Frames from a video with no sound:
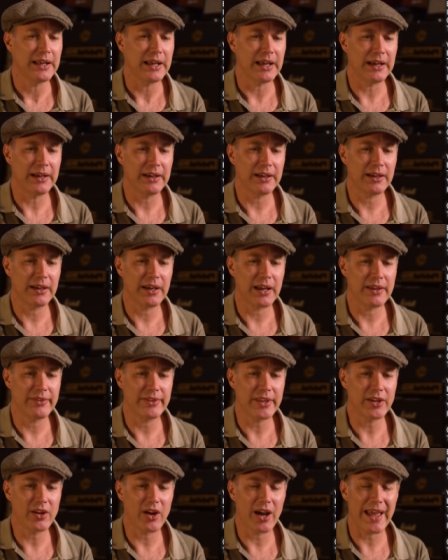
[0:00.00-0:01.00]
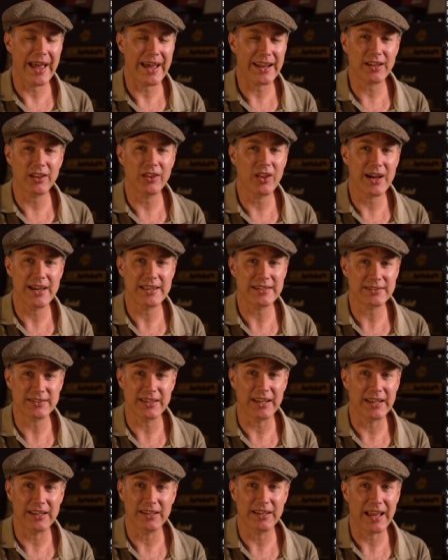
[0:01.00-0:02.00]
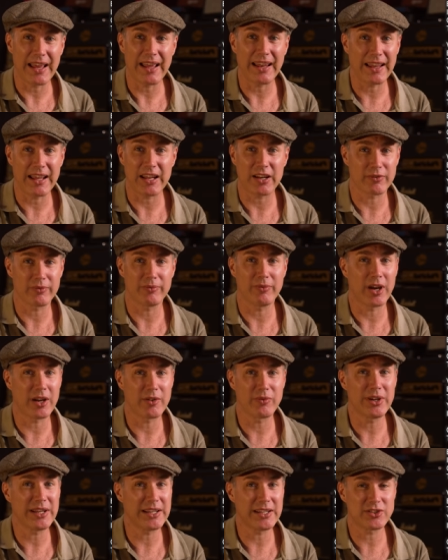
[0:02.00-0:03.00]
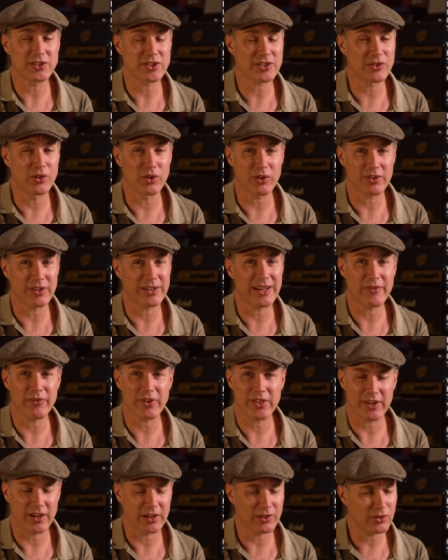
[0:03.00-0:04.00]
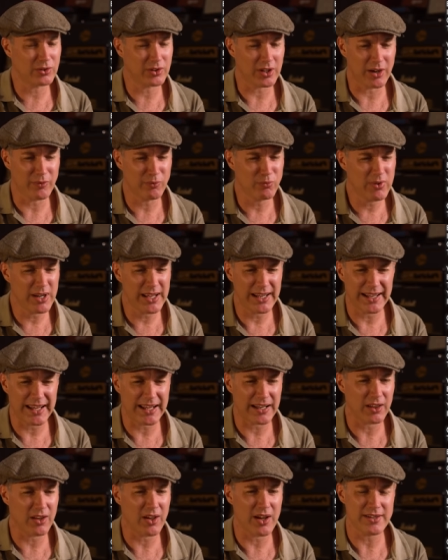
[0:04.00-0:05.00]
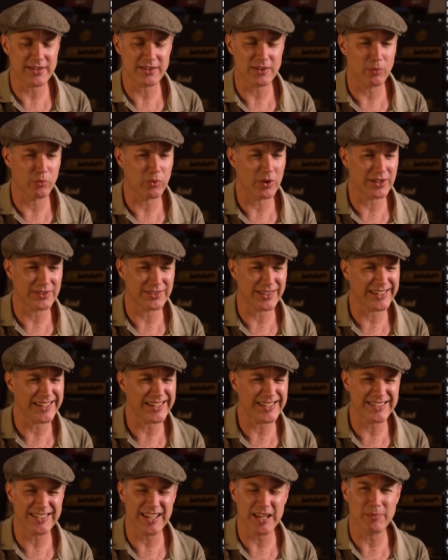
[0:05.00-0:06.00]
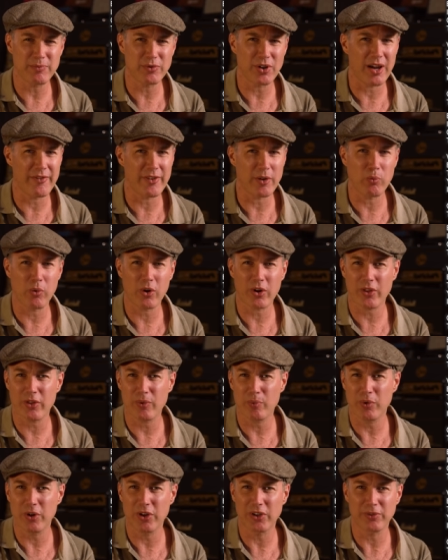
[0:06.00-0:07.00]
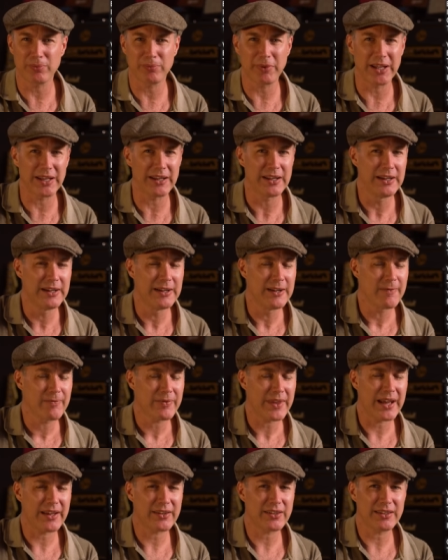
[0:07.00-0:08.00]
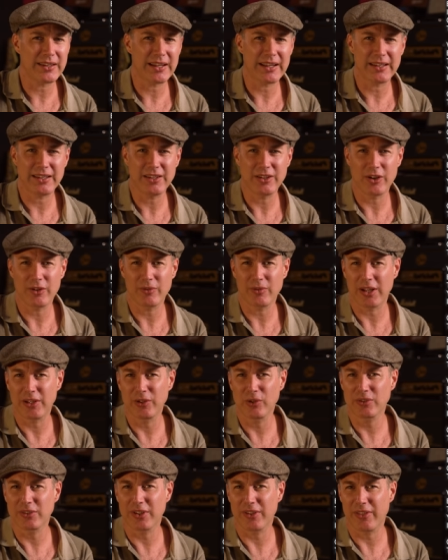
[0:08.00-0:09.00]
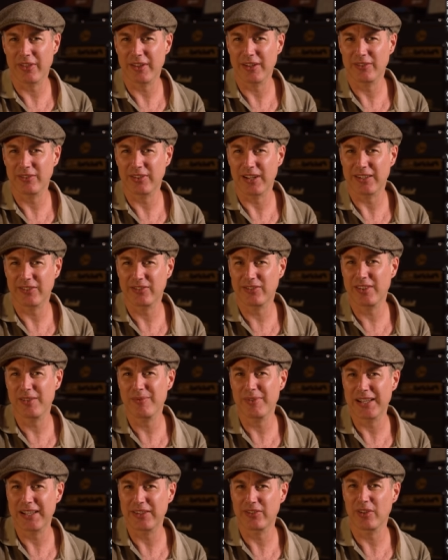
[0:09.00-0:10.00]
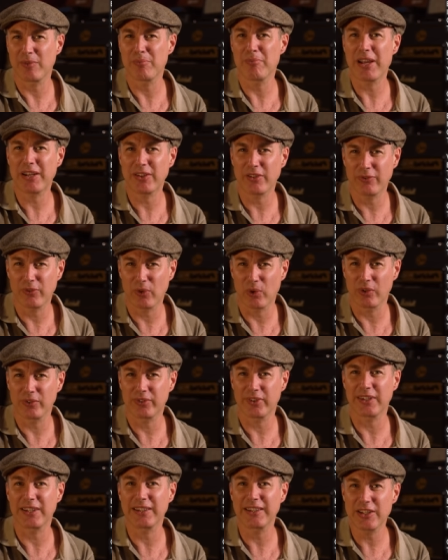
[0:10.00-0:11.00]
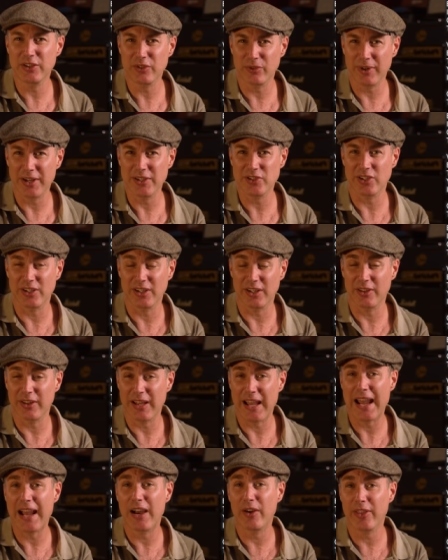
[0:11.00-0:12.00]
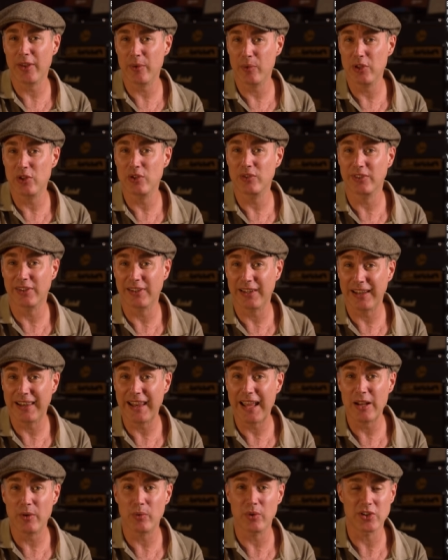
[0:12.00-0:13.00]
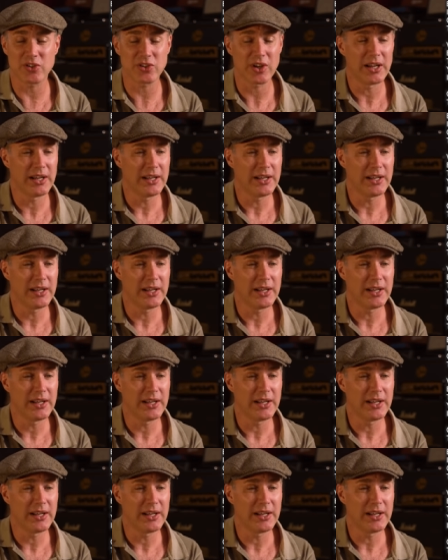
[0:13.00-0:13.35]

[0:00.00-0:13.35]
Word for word: Uh, and then I analysed the hell out of them. I really just looked at everything. I looked at, I really analysed the words. I did deep diving. What do the words mean? How did, uh, you know, I looked at things like similes and metaphors and alliteration and how they were using the language,